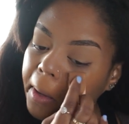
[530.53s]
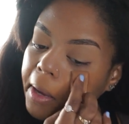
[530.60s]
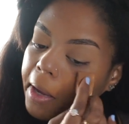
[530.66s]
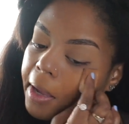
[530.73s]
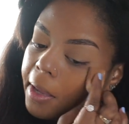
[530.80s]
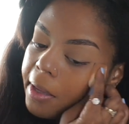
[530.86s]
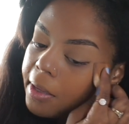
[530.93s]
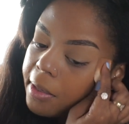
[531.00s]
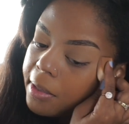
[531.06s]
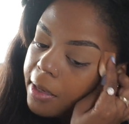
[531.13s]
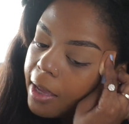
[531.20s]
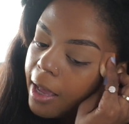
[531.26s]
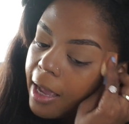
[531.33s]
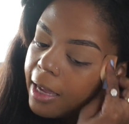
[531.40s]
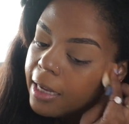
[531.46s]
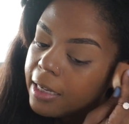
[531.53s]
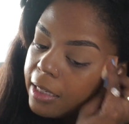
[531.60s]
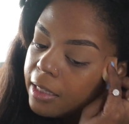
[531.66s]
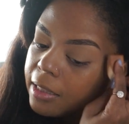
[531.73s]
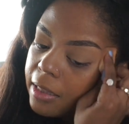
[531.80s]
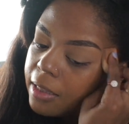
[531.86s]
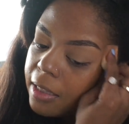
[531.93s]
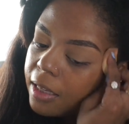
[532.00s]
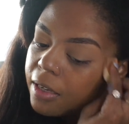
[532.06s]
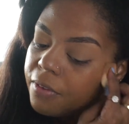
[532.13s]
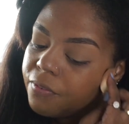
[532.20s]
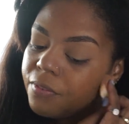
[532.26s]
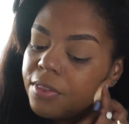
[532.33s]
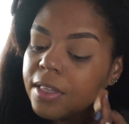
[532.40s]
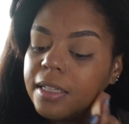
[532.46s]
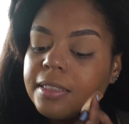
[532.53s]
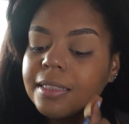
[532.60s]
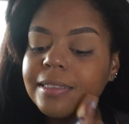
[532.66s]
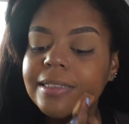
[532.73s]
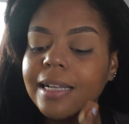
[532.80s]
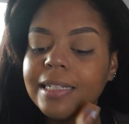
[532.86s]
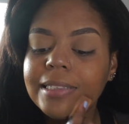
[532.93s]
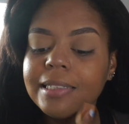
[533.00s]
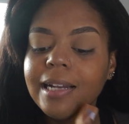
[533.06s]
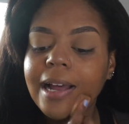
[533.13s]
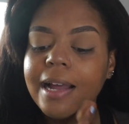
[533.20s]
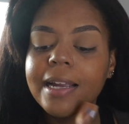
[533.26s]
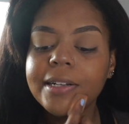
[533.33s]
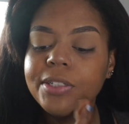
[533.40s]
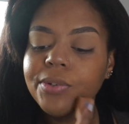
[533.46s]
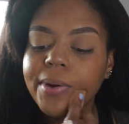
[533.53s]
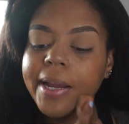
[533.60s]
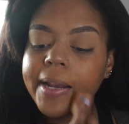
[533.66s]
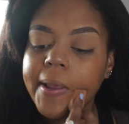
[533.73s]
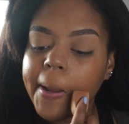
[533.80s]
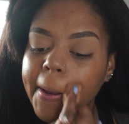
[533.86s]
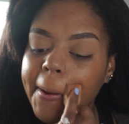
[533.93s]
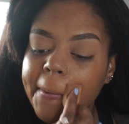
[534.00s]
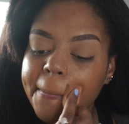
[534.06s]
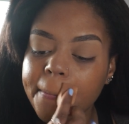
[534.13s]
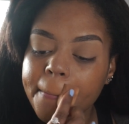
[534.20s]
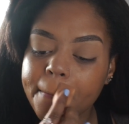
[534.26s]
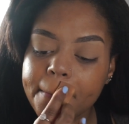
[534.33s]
And I love this. It's nice and hydrating.